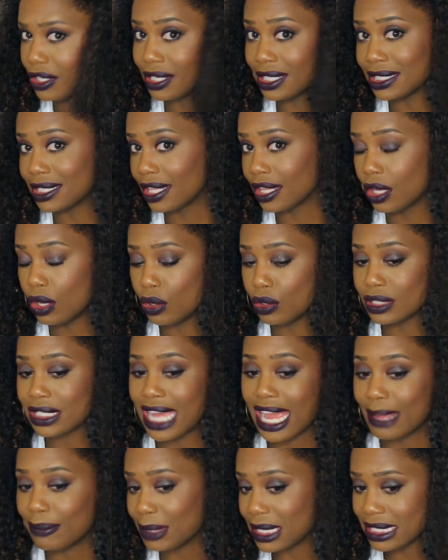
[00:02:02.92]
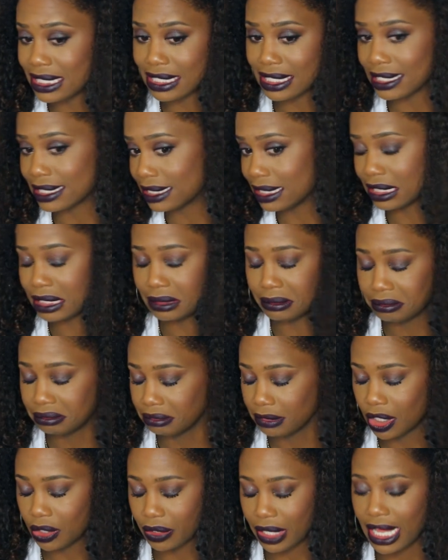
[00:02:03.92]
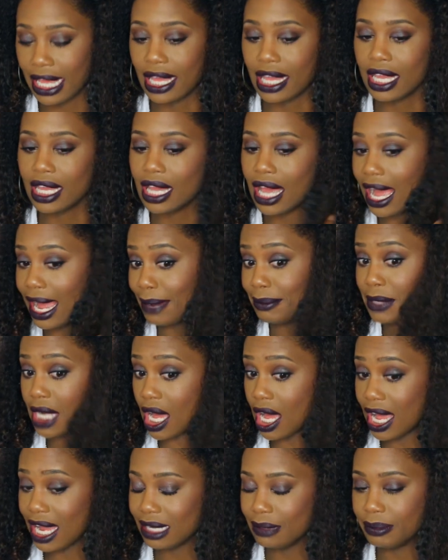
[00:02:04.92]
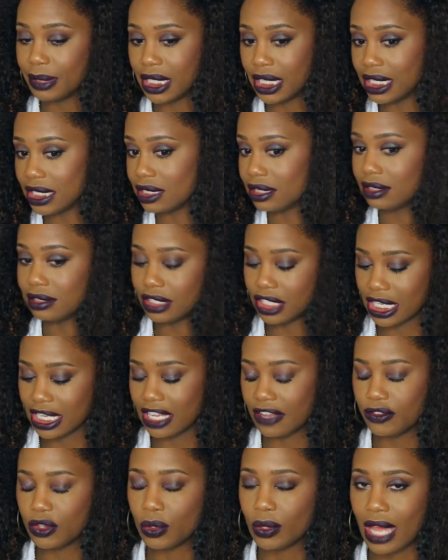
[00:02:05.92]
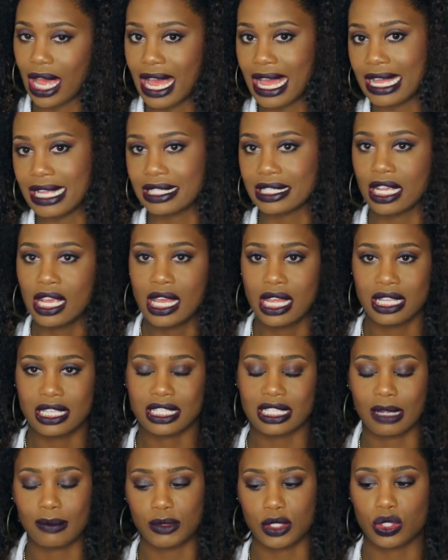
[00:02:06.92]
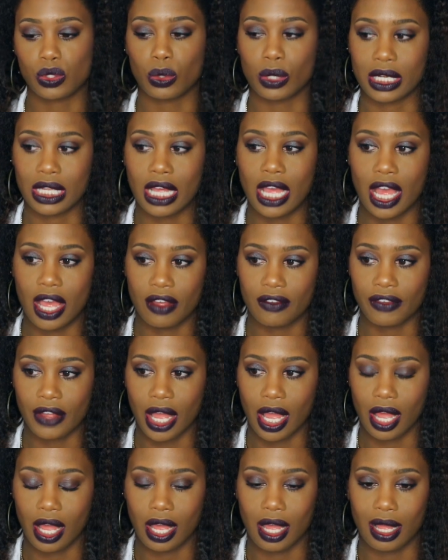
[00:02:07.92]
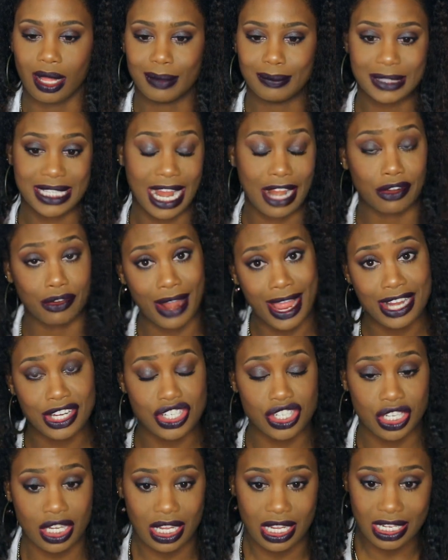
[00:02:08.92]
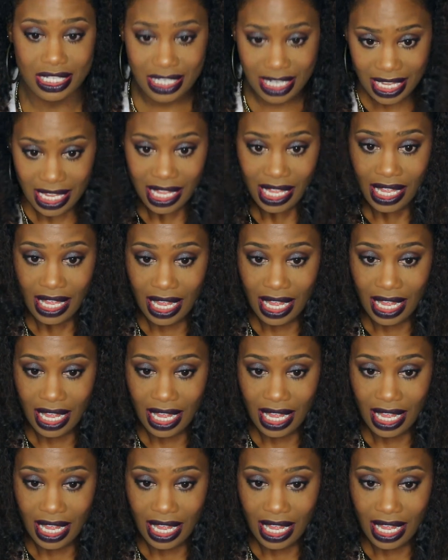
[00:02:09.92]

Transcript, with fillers: you're into the whole typing system, okay, I'm not, but to give you guys some sort of um, direction,